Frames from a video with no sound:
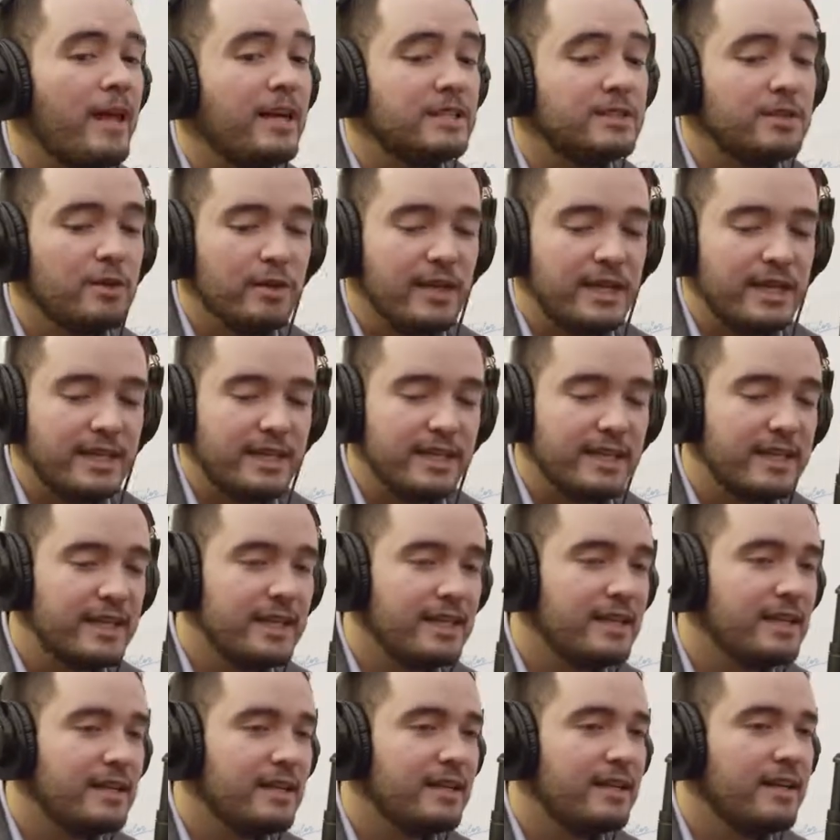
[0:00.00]
So he
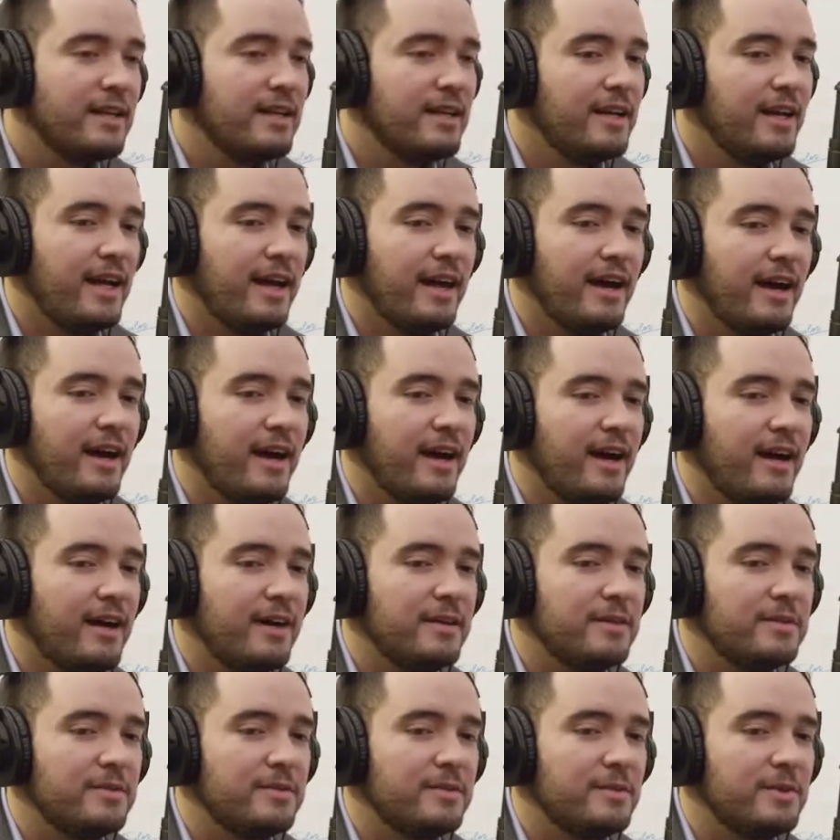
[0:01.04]
did
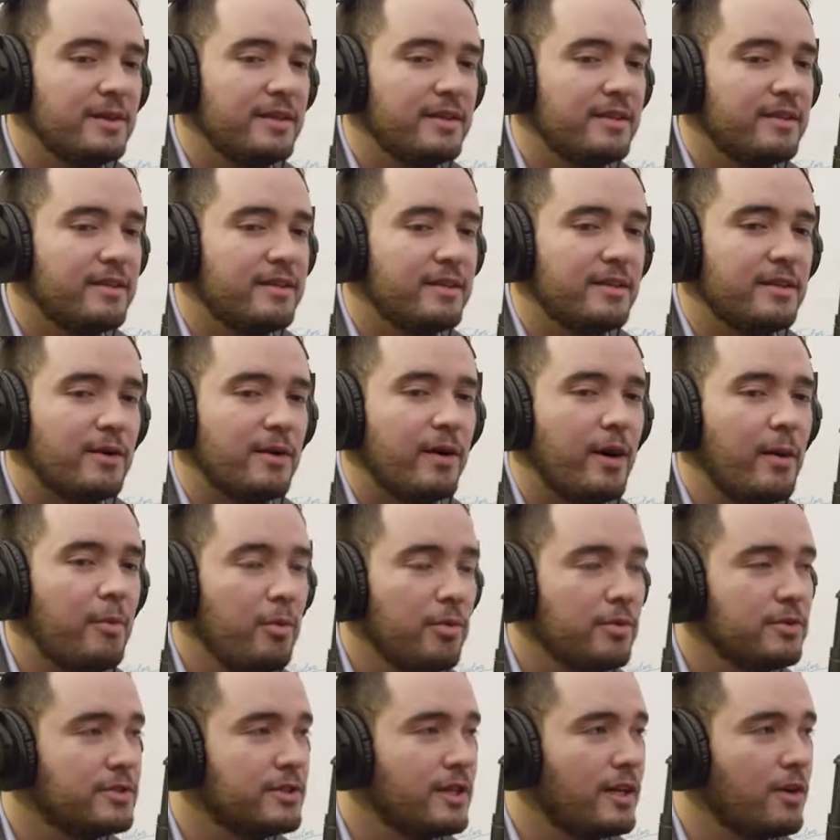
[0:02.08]
with, a
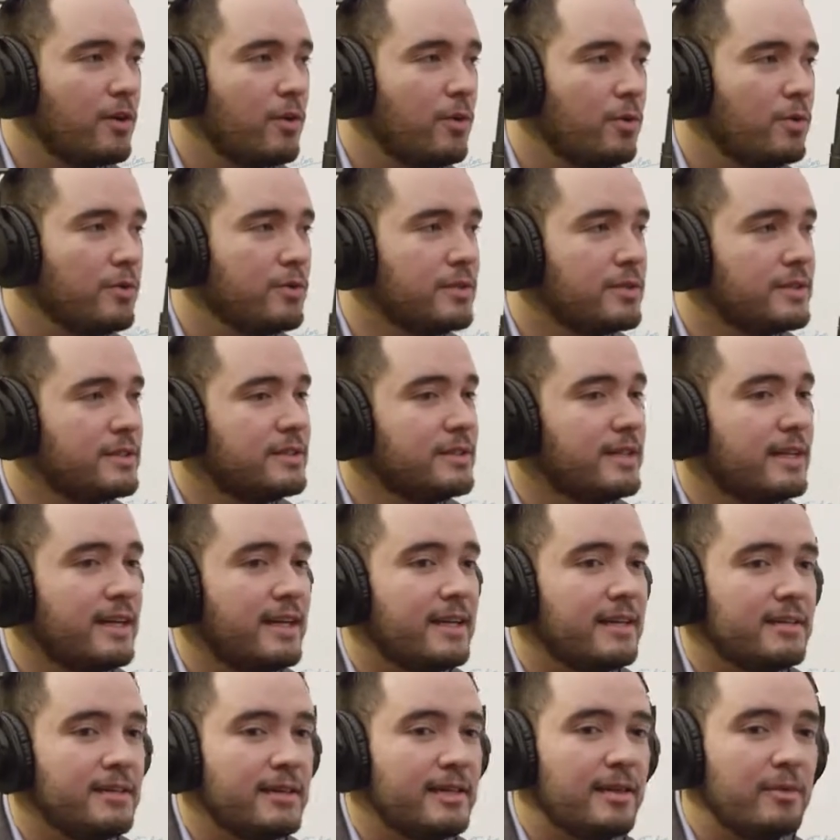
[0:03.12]
couple of shareholders,
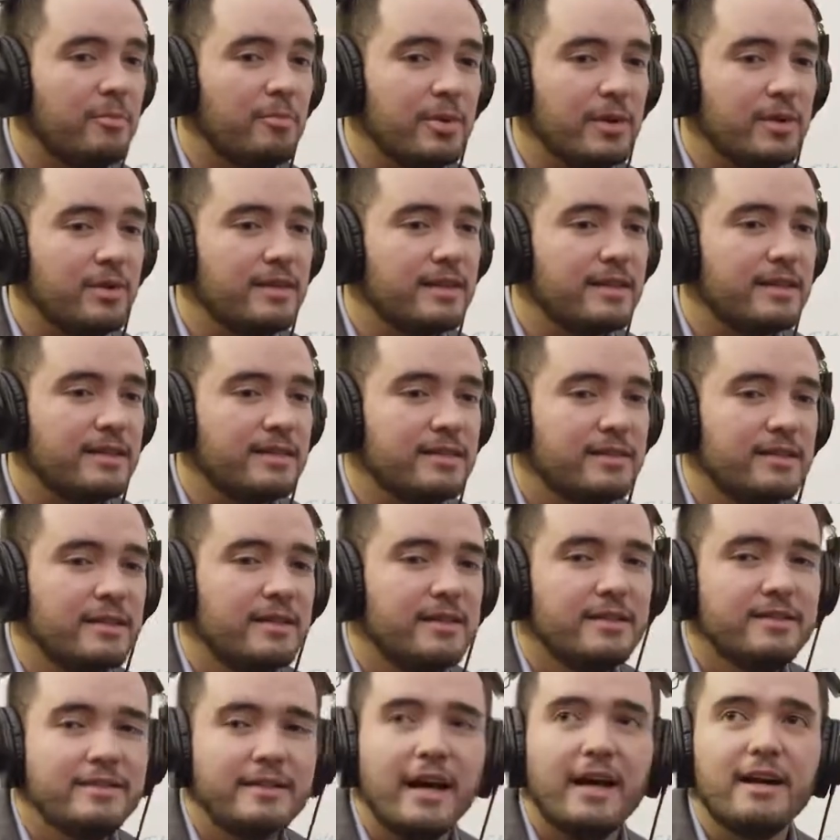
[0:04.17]
and in a building
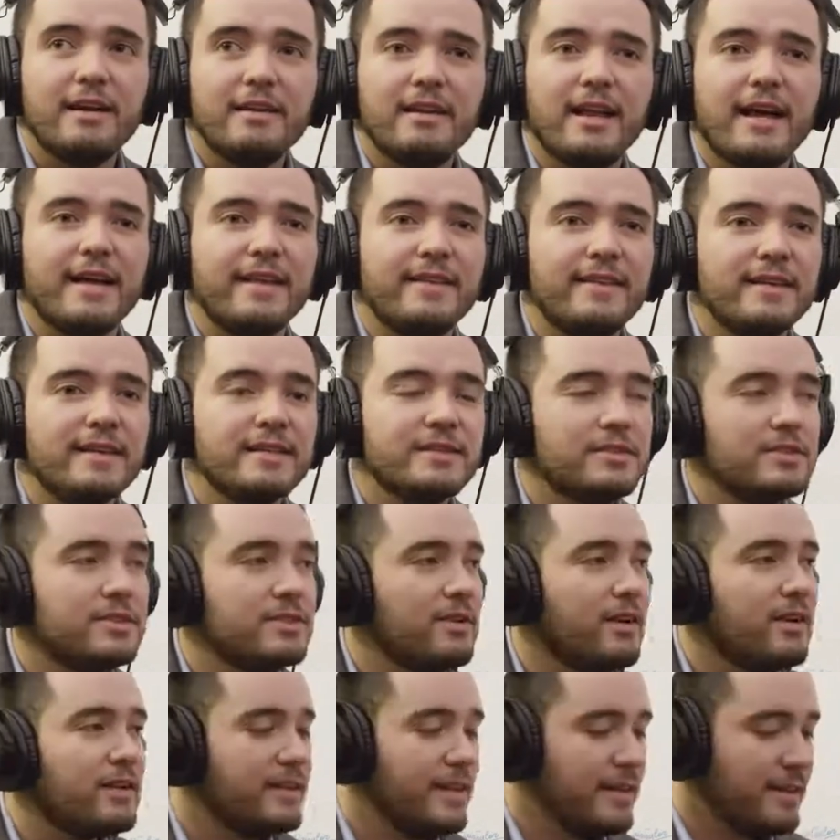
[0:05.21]
not unlike this, you
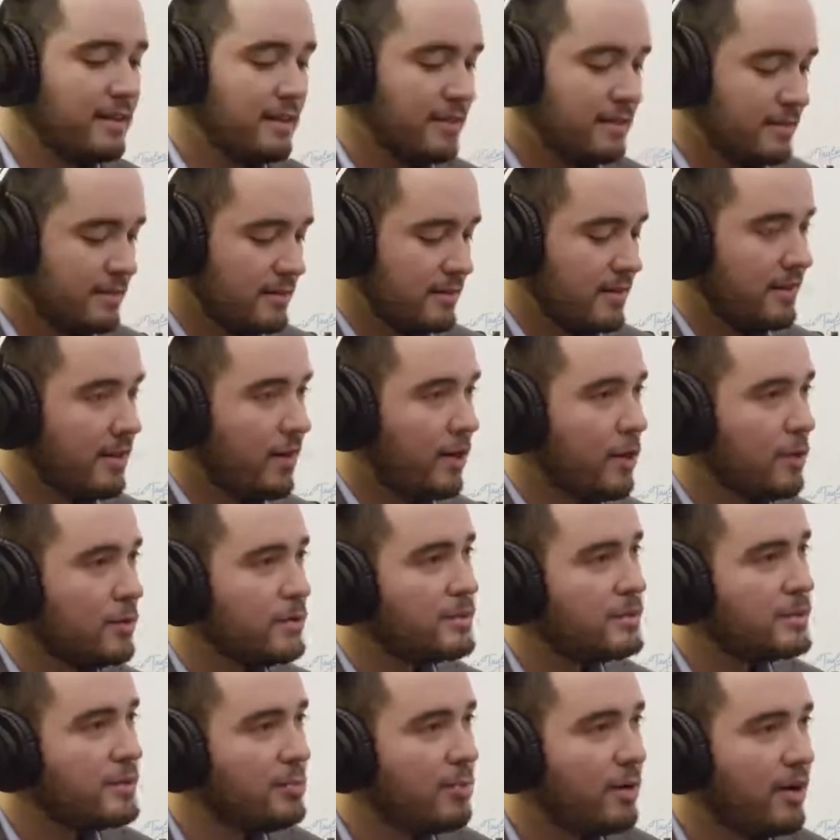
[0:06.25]
started taking
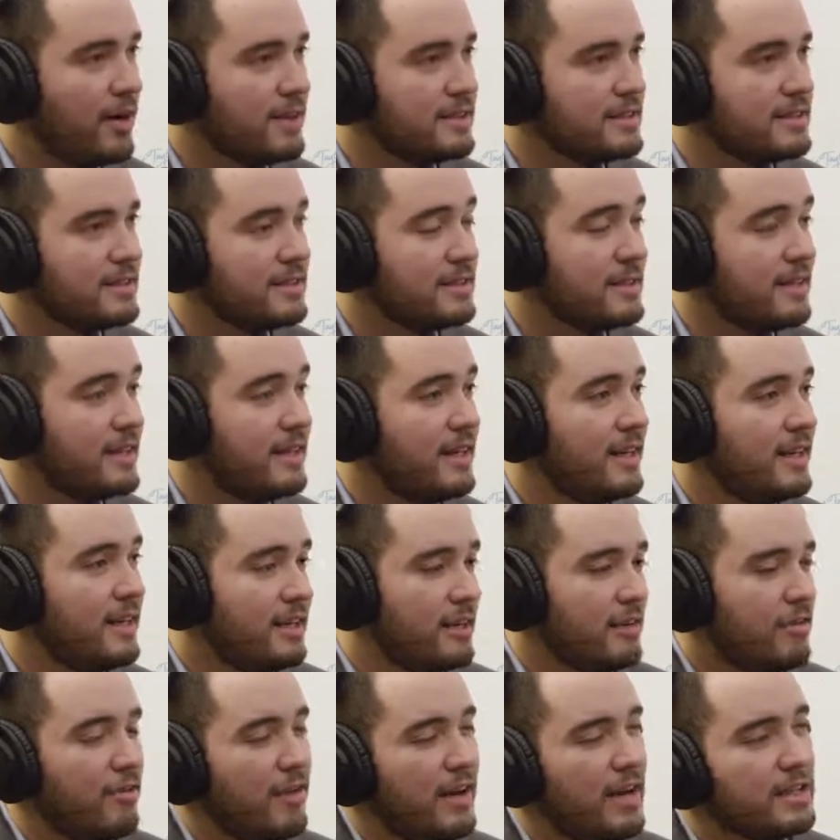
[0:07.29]
loans and deposits.
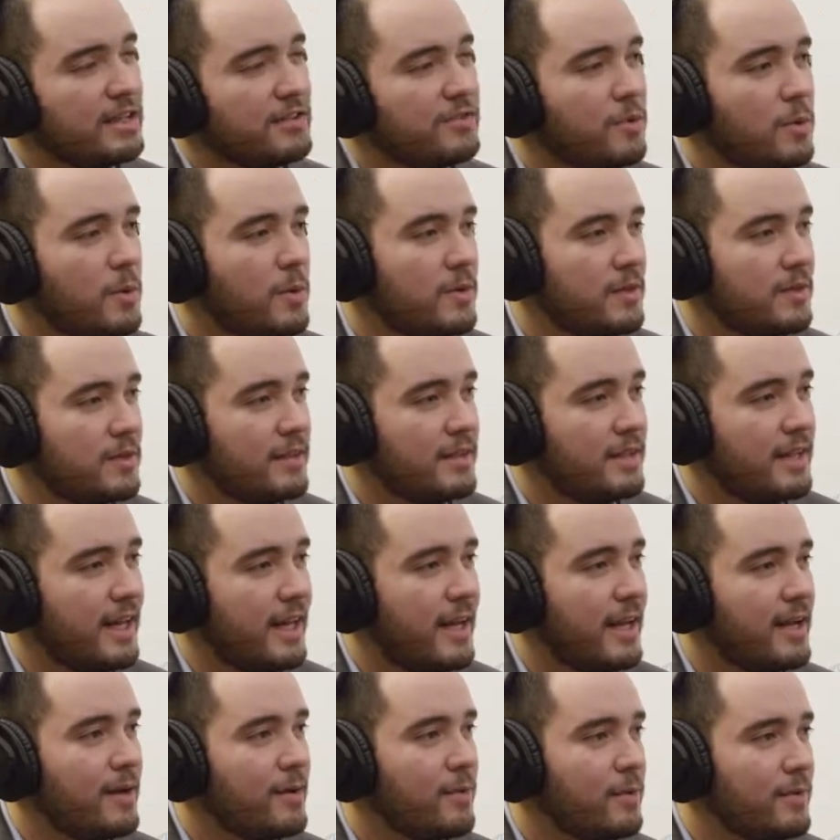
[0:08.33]
Fast forward to
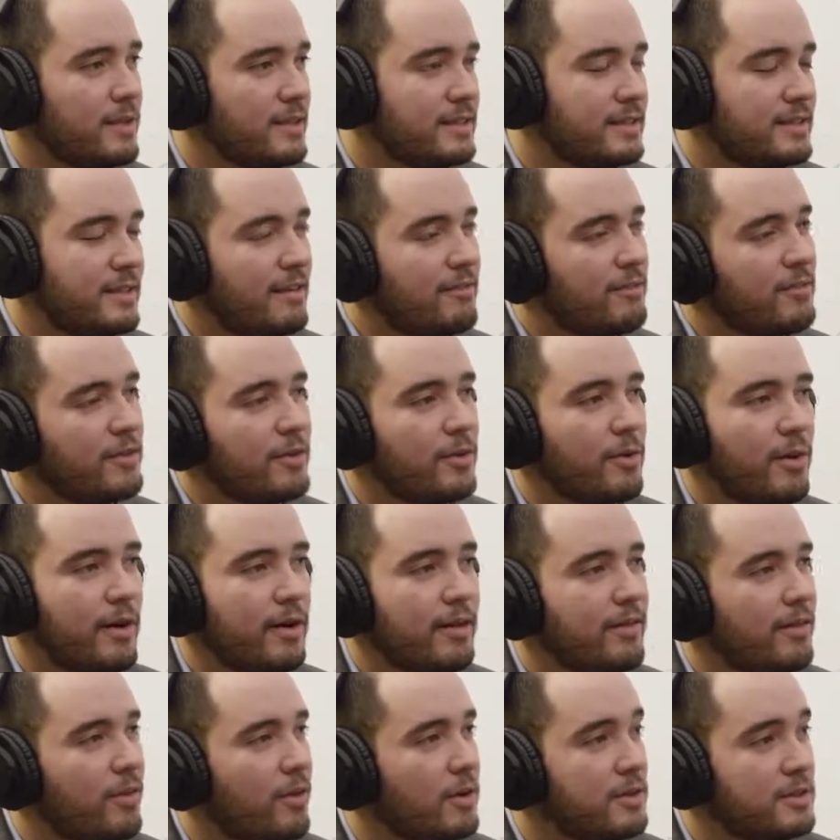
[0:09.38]
today, we're the 7th or
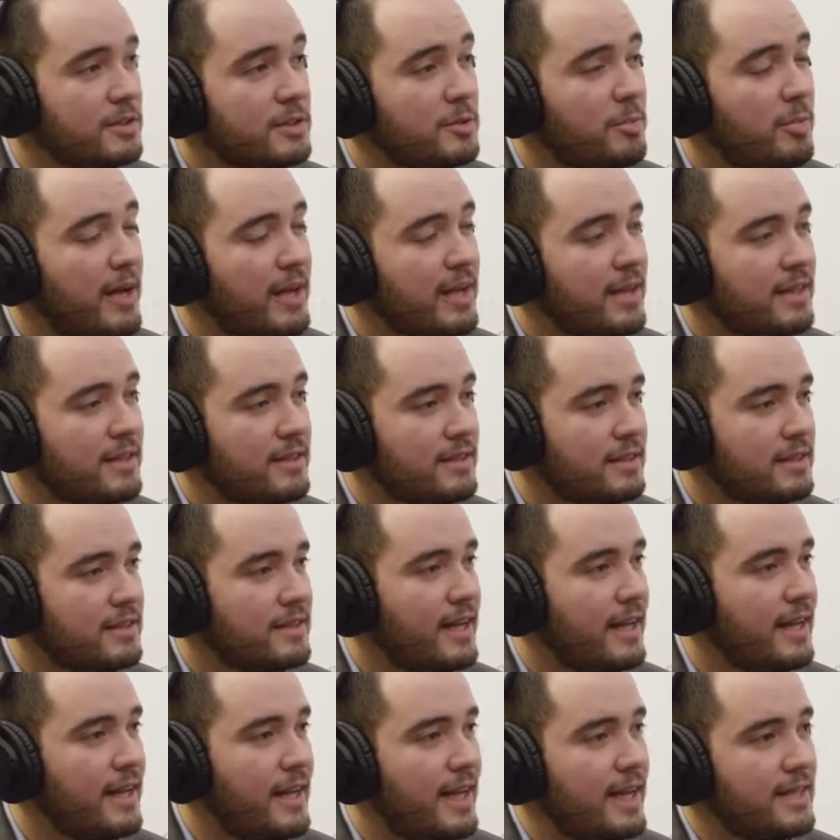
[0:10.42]
8th largest bank in the
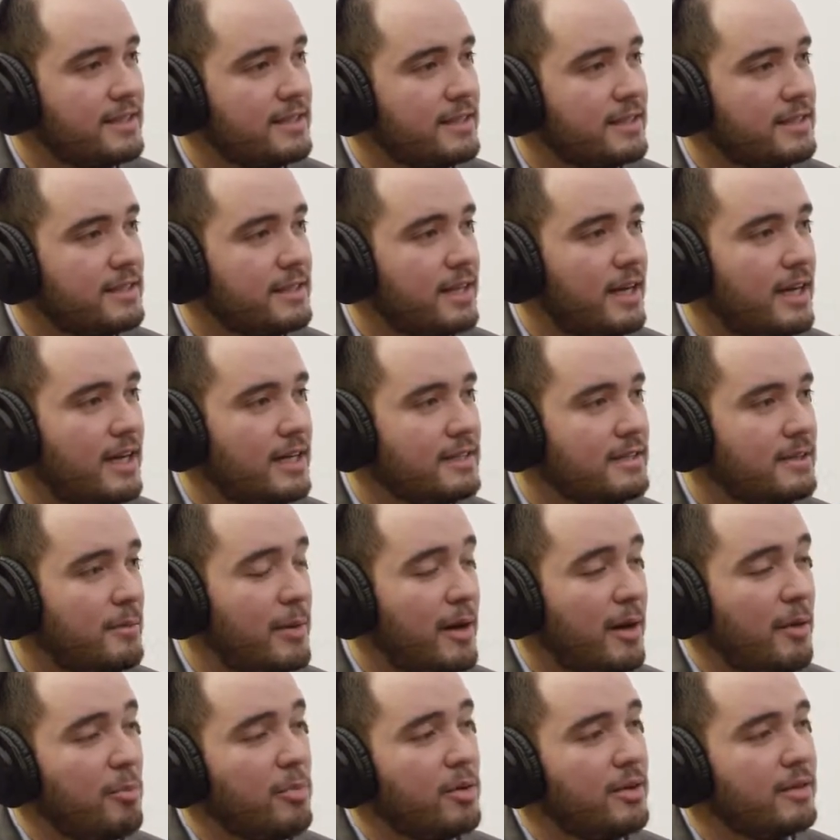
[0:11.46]
state, asset size,
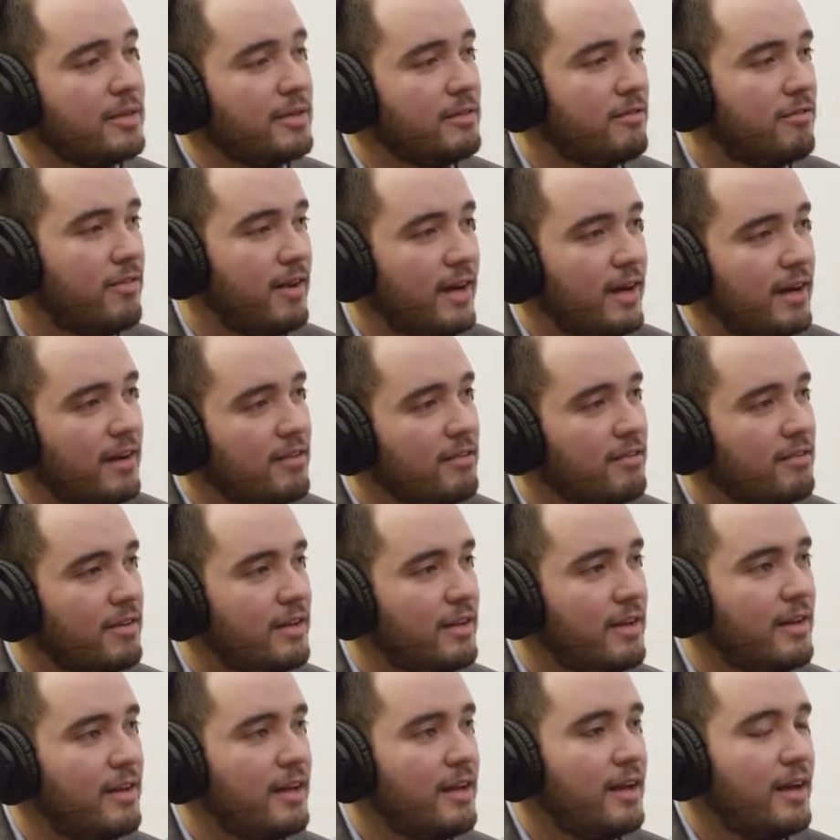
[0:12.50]
about $1.5
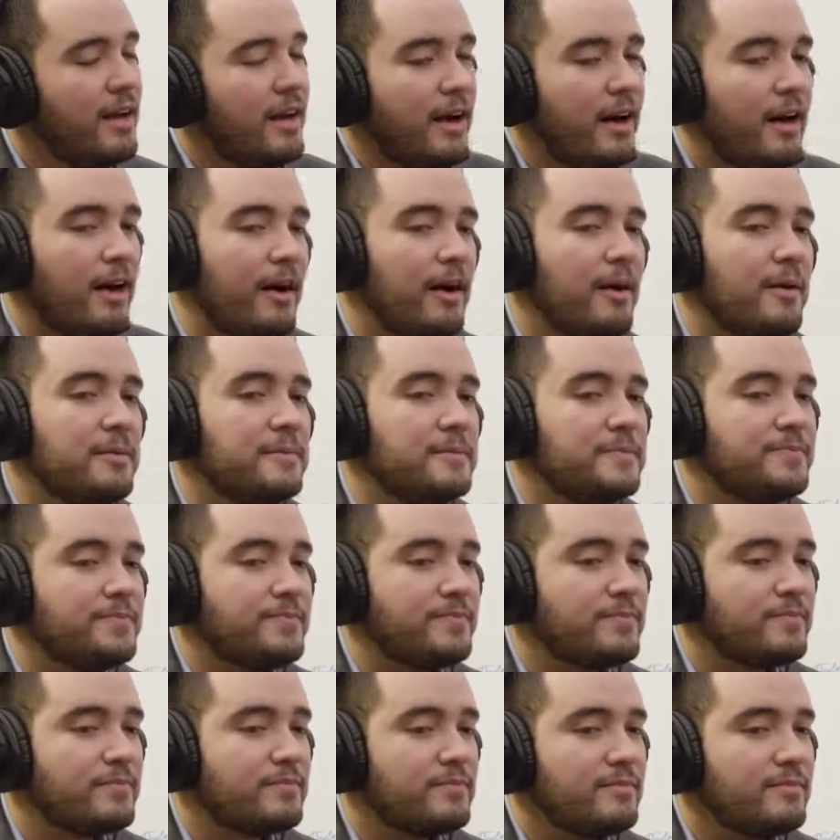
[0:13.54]
billion.